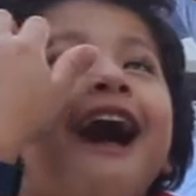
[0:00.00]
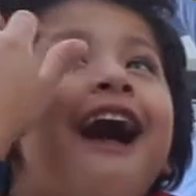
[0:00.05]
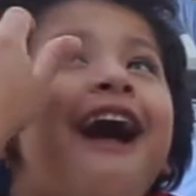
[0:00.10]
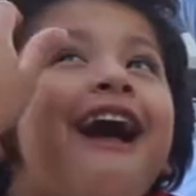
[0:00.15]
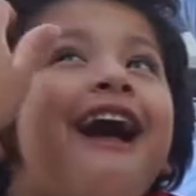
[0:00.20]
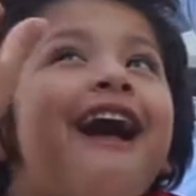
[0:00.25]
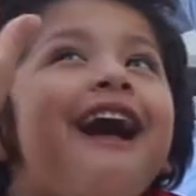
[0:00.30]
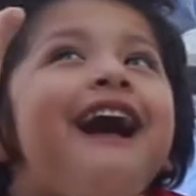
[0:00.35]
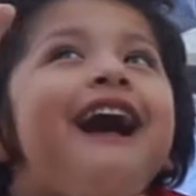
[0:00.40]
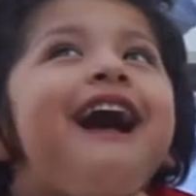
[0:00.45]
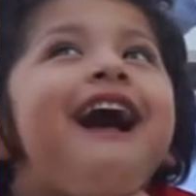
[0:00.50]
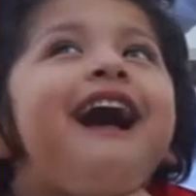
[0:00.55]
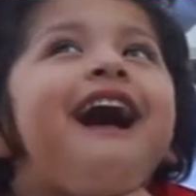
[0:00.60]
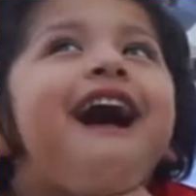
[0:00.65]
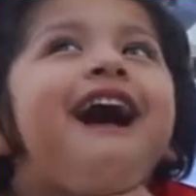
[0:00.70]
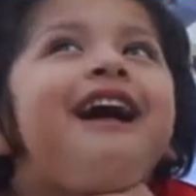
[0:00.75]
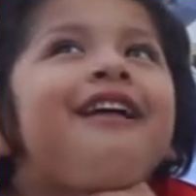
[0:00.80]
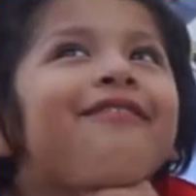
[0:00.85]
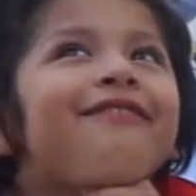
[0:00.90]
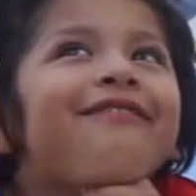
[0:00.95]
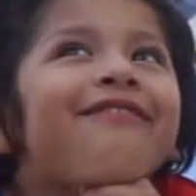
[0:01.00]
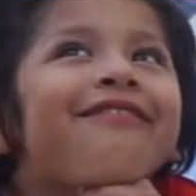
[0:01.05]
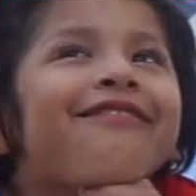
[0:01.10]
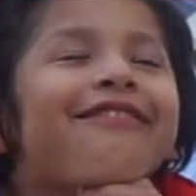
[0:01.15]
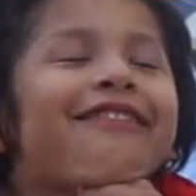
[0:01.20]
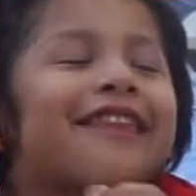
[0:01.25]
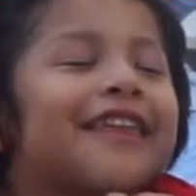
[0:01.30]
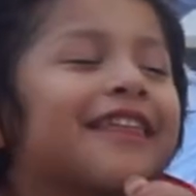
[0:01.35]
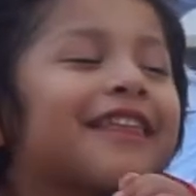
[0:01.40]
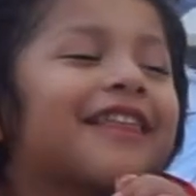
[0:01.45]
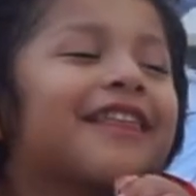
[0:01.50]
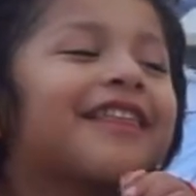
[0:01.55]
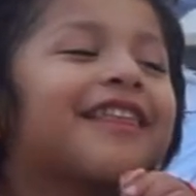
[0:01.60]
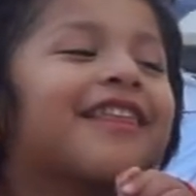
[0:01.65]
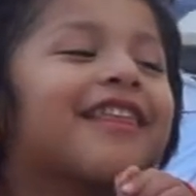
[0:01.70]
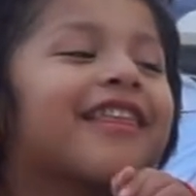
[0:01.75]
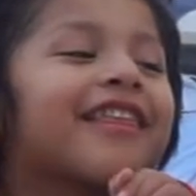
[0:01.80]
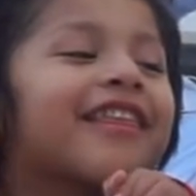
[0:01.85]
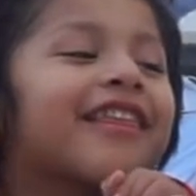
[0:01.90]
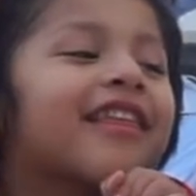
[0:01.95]
it's not there. Mm-hmm.
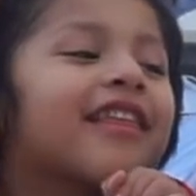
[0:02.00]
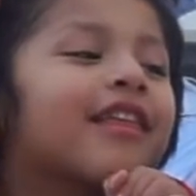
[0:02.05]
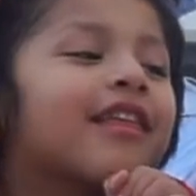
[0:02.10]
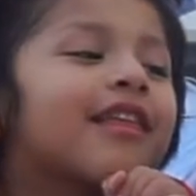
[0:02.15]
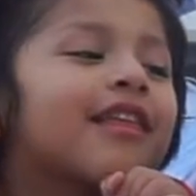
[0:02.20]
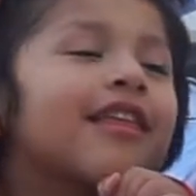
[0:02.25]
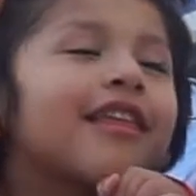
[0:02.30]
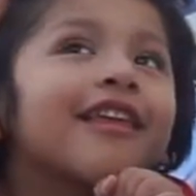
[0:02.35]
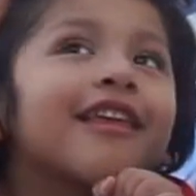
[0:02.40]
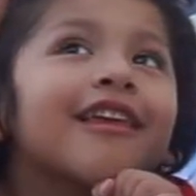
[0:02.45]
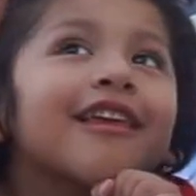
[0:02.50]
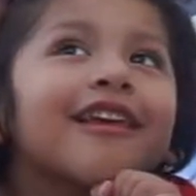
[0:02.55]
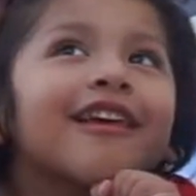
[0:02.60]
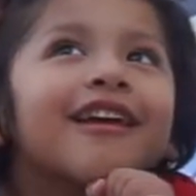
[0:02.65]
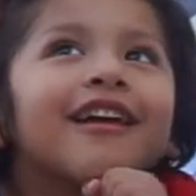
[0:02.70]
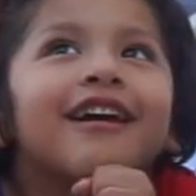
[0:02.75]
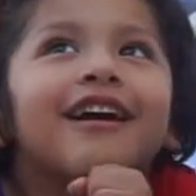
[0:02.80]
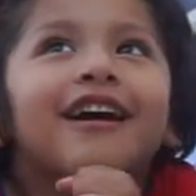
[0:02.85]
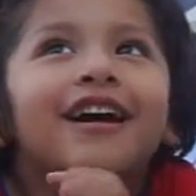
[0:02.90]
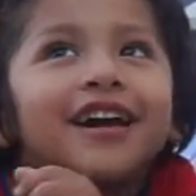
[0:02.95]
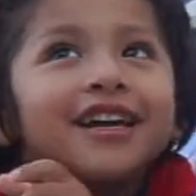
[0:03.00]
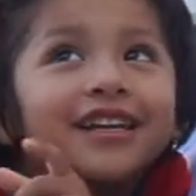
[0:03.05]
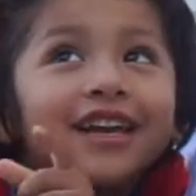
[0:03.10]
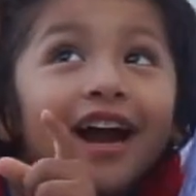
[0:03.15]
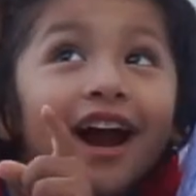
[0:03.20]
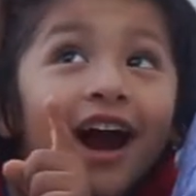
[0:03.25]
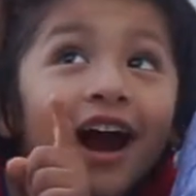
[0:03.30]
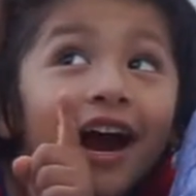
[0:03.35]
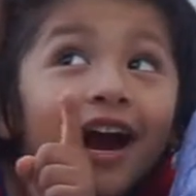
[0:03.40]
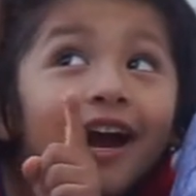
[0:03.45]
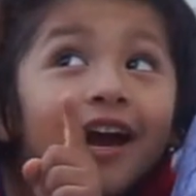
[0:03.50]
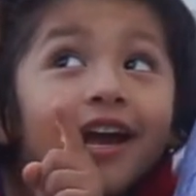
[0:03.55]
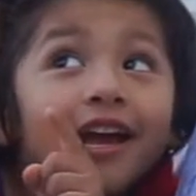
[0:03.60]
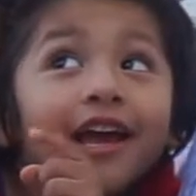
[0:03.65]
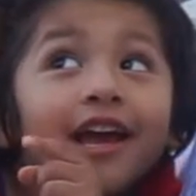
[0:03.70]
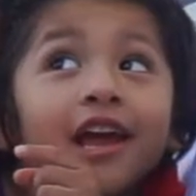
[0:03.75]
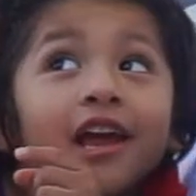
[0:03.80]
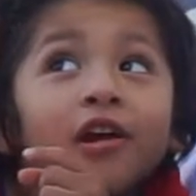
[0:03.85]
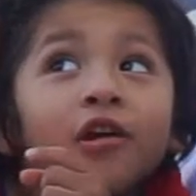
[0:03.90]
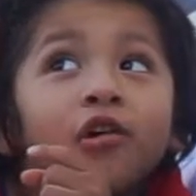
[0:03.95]
Where? Yeah,
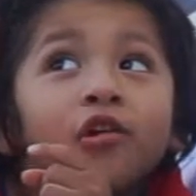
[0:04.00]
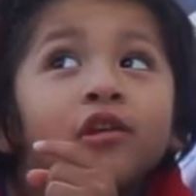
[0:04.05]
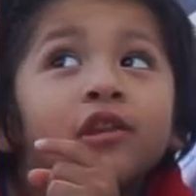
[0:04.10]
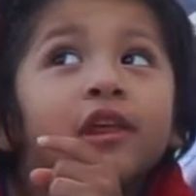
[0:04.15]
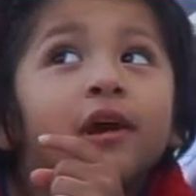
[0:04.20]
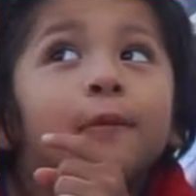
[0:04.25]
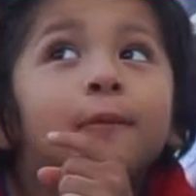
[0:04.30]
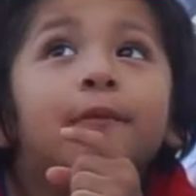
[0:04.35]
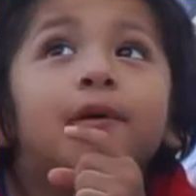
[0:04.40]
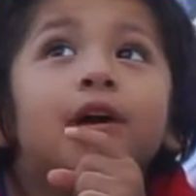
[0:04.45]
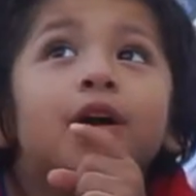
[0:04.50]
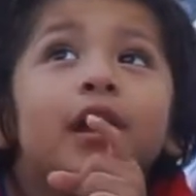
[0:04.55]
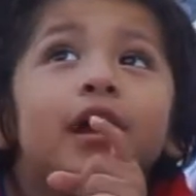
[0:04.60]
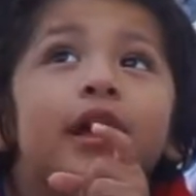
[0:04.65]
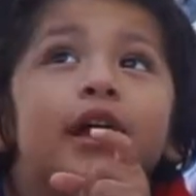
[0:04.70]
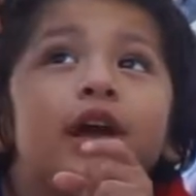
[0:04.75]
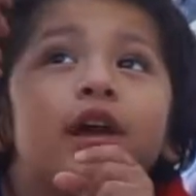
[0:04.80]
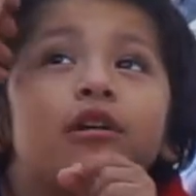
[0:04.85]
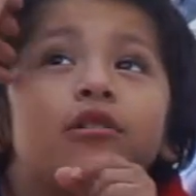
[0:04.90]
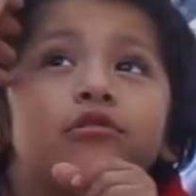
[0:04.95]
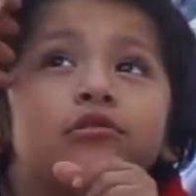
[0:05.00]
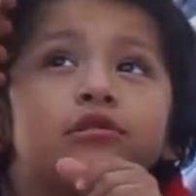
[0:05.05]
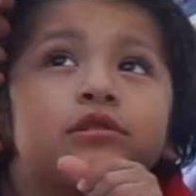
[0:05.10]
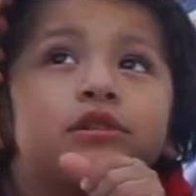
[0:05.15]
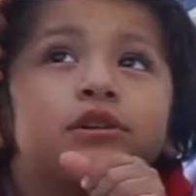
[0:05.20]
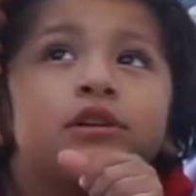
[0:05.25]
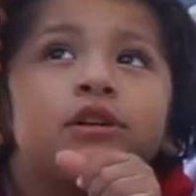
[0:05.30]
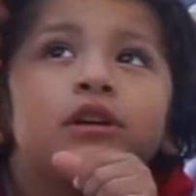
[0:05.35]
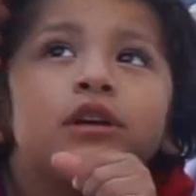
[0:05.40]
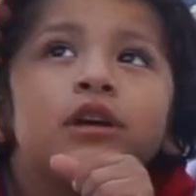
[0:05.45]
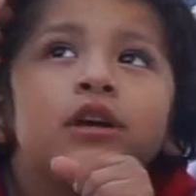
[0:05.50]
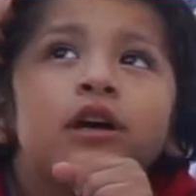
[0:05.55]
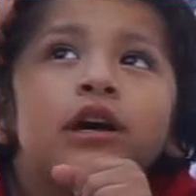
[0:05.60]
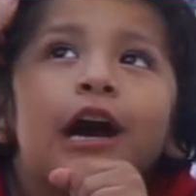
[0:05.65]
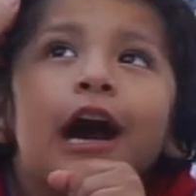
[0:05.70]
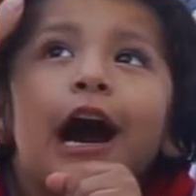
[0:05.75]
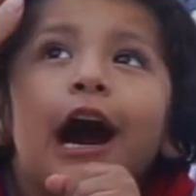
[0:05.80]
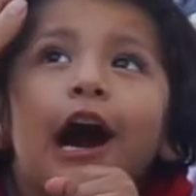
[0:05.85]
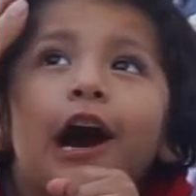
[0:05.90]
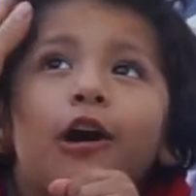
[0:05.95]
uh, someone else's
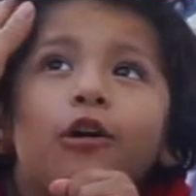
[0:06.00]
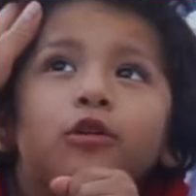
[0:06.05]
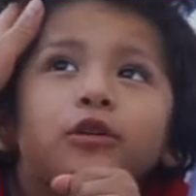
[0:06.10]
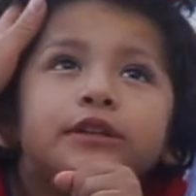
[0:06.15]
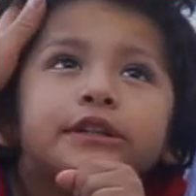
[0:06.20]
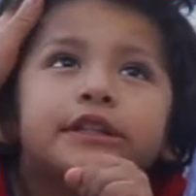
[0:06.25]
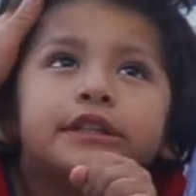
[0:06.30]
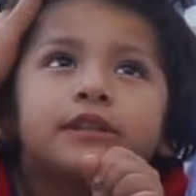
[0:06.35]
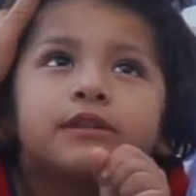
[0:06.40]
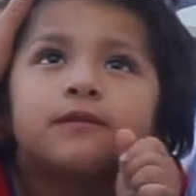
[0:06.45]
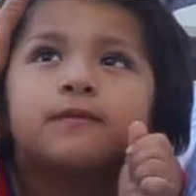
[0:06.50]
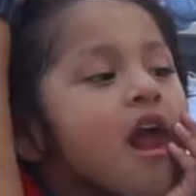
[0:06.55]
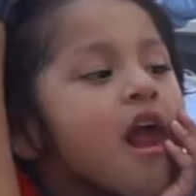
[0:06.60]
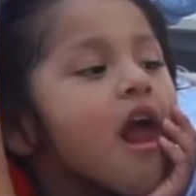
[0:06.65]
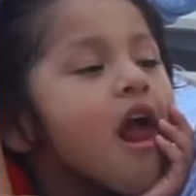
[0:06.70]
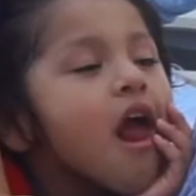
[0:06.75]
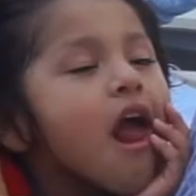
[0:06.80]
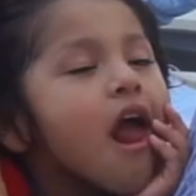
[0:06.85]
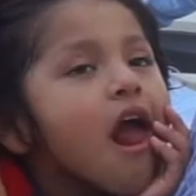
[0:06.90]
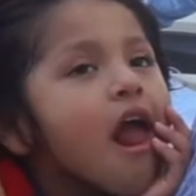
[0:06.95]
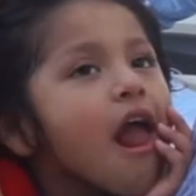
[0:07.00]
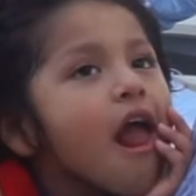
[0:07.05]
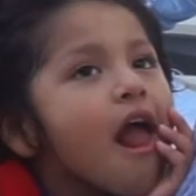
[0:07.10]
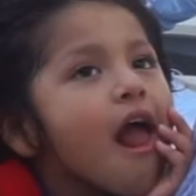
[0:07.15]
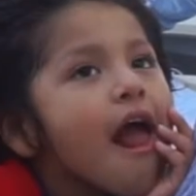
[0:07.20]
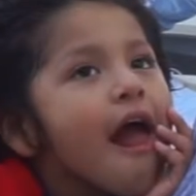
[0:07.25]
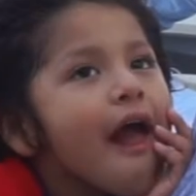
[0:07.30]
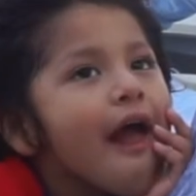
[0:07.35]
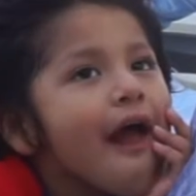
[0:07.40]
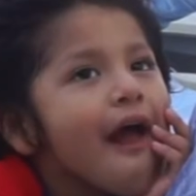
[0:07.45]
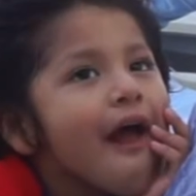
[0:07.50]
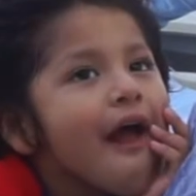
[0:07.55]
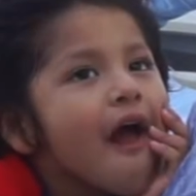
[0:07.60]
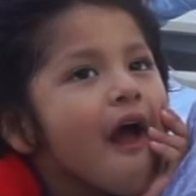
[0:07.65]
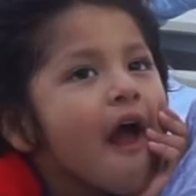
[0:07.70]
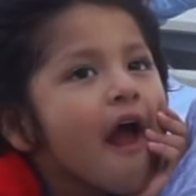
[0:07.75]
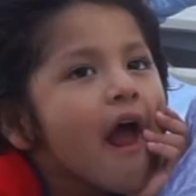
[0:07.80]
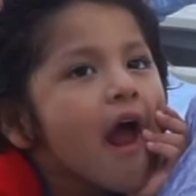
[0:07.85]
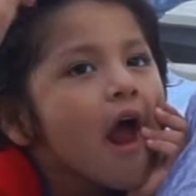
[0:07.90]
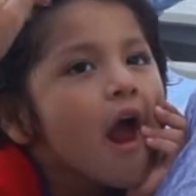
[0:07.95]
house. Unos birdies
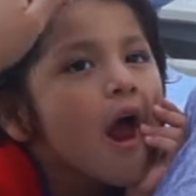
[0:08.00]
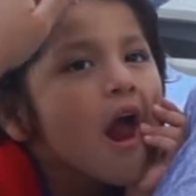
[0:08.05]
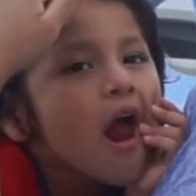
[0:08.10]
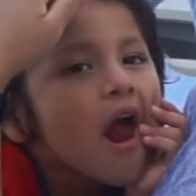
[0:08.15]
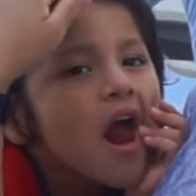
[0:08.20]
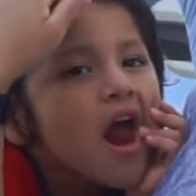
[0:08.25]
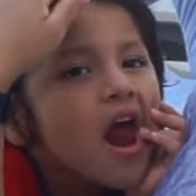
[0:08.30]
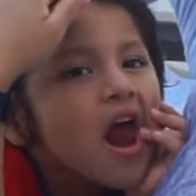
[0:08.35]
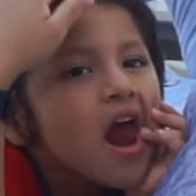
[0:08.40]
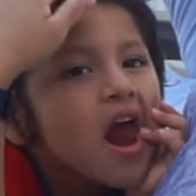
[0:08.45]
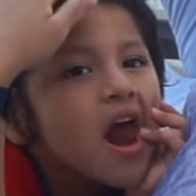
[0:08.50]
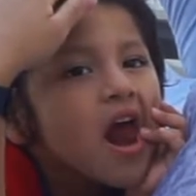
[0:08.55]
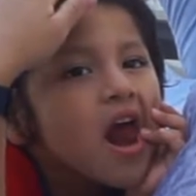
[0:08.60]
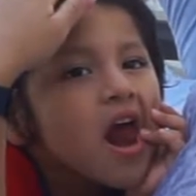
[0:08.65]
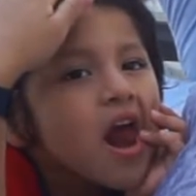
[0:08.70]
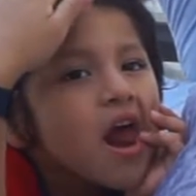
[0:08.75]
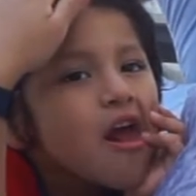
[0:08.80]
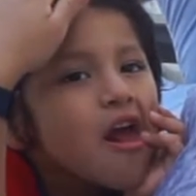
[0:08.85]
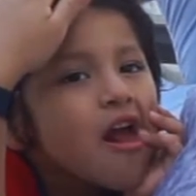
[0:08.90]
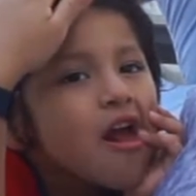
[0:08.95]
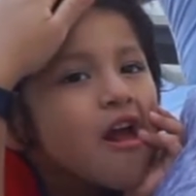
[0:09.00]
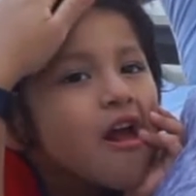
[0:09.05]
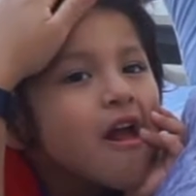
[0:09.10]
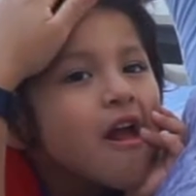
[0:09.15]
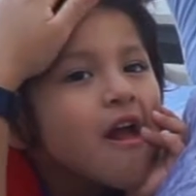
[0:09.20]
que están buscando a su mami.